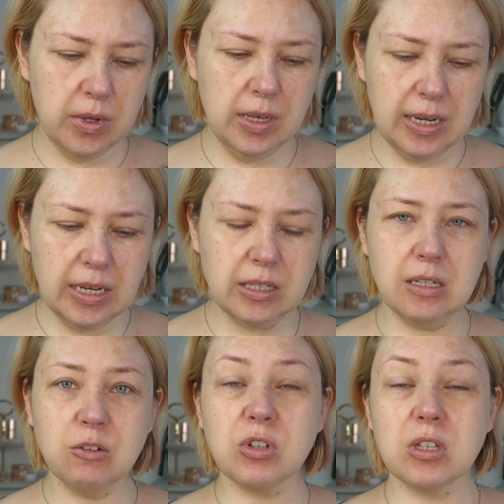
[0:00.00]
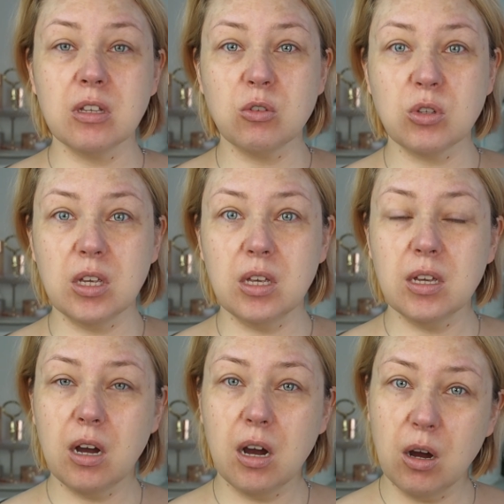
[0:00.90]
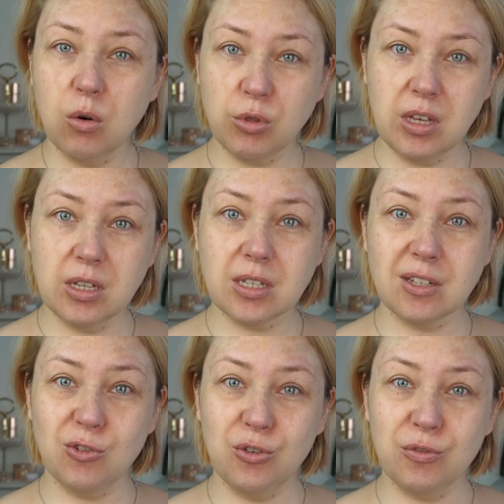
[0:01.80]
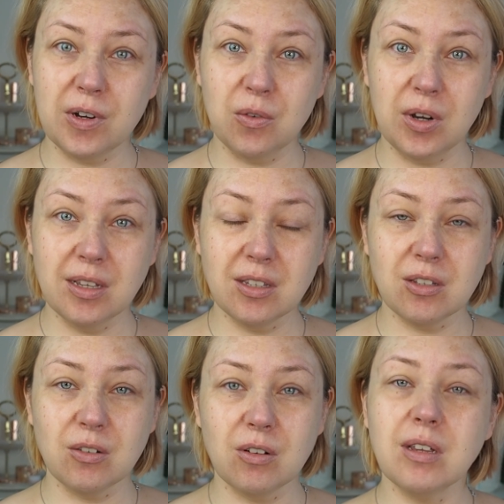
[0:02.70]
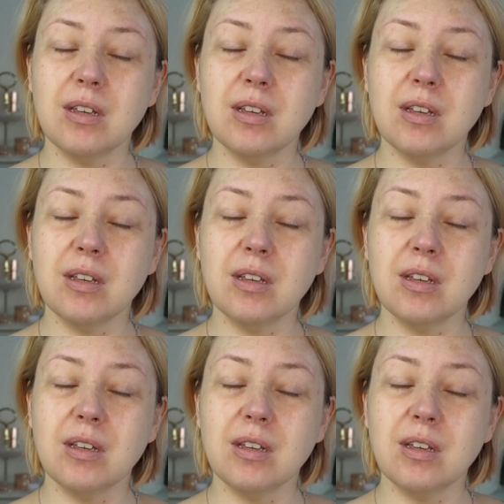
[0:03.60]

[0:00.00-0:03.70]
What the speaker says: it is interesting to see how this new foundation